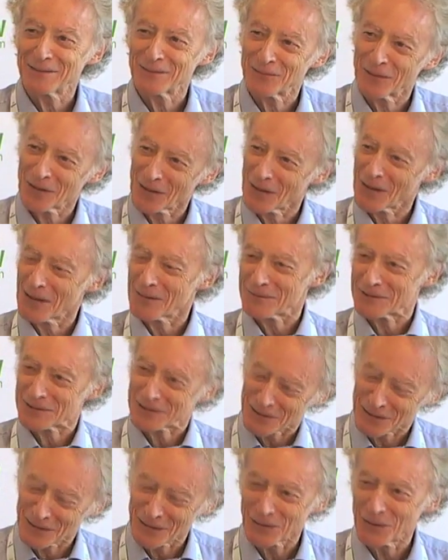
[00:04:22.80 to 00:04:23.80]
Whether that was
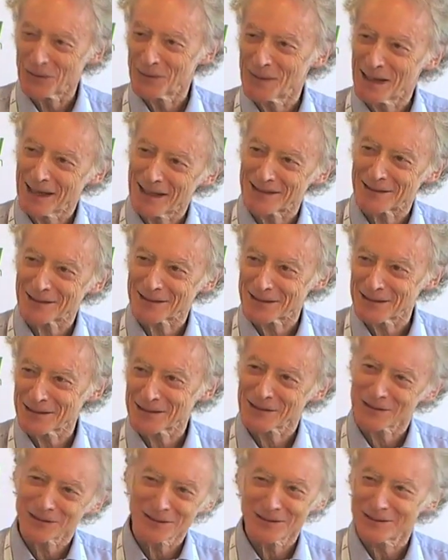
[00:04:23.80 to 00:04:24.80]
a good or bad
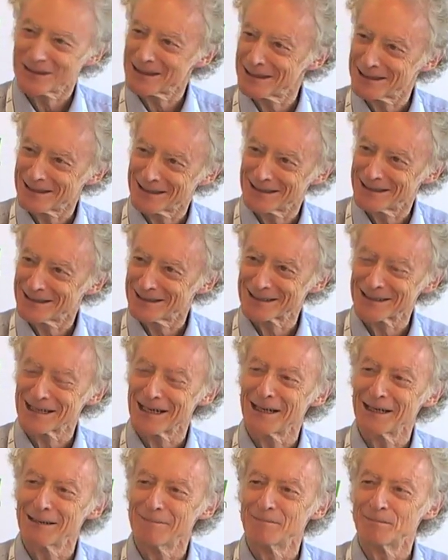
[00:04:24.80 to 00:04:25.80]
decision,
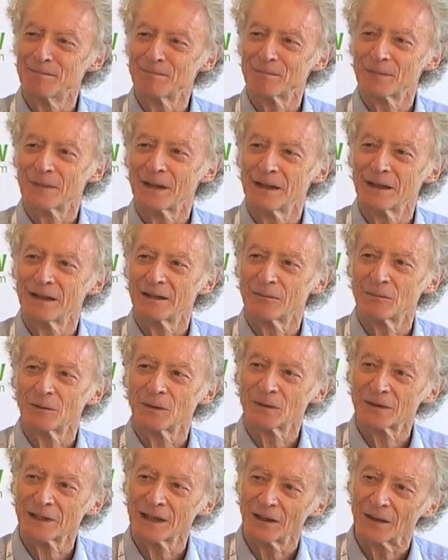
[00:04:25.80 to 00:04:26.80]
time
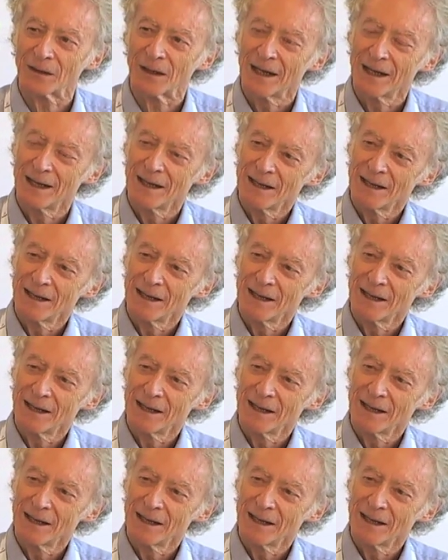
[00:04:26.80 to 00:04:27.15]
will tell.